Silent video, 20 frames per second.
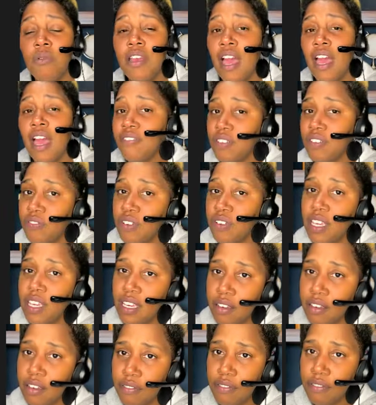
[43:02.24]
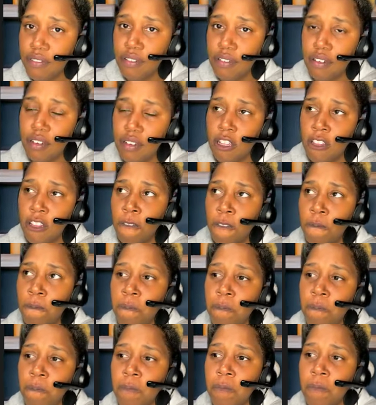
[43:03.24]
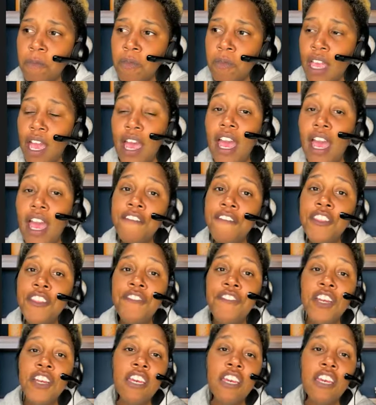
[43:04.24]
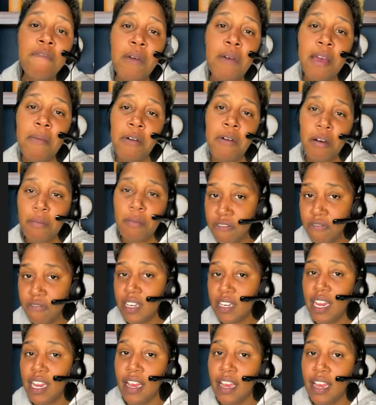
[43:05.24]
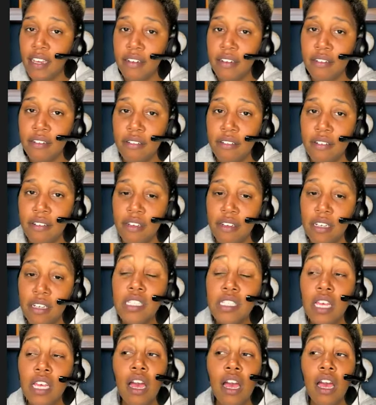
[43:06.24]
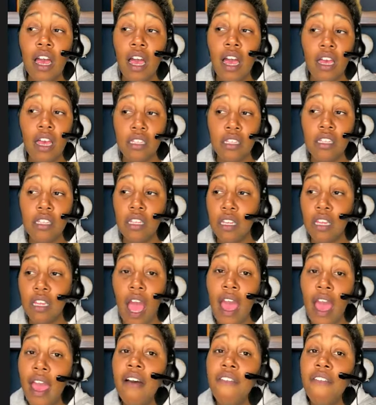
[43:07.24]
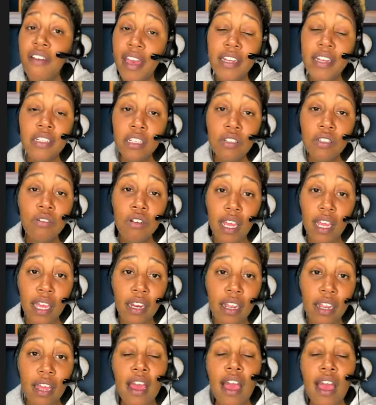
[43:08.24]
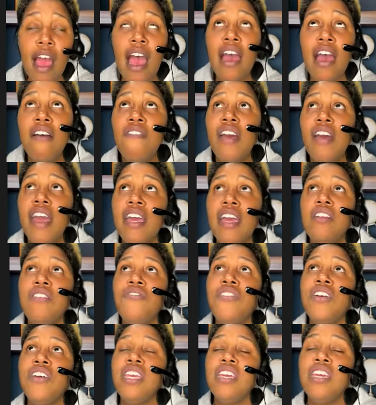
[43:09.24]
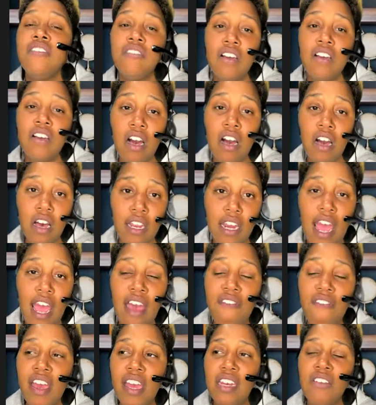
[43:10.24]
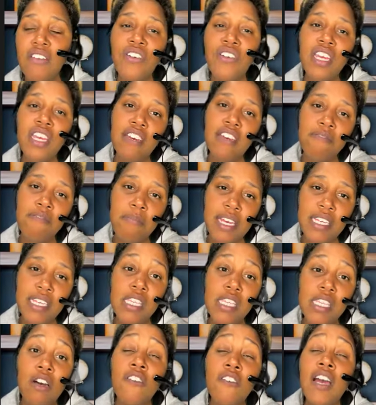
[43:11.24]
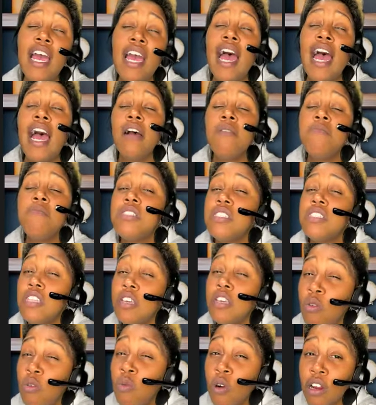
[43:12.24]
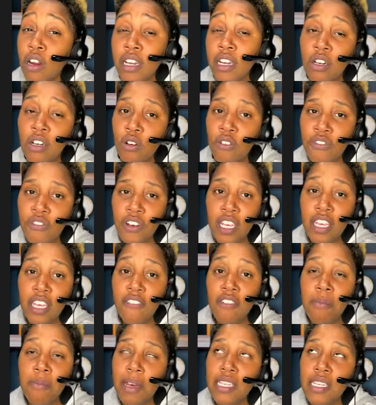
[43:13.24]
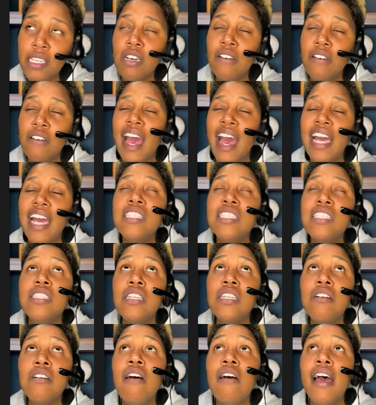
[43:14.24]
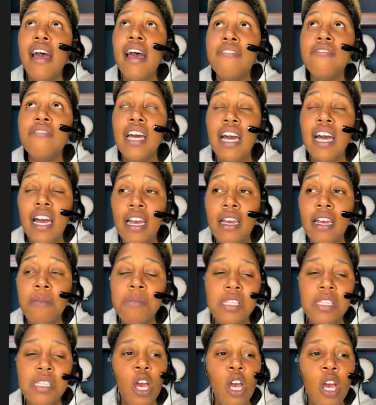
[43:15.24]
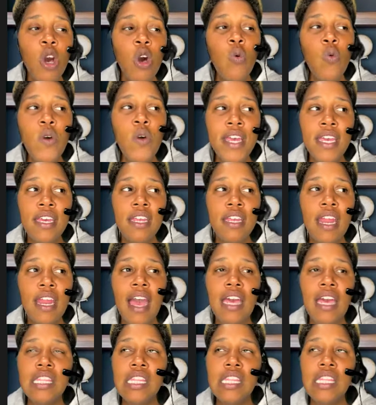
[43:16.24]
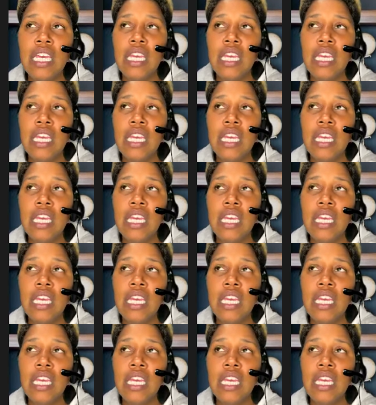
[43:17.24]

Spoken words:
to forgive. I have to forgive my mama for dying because I have had to do that. I have had to forgive God. I've had to forgive myself. I'm still working on forgiving myself. I still have times when I think,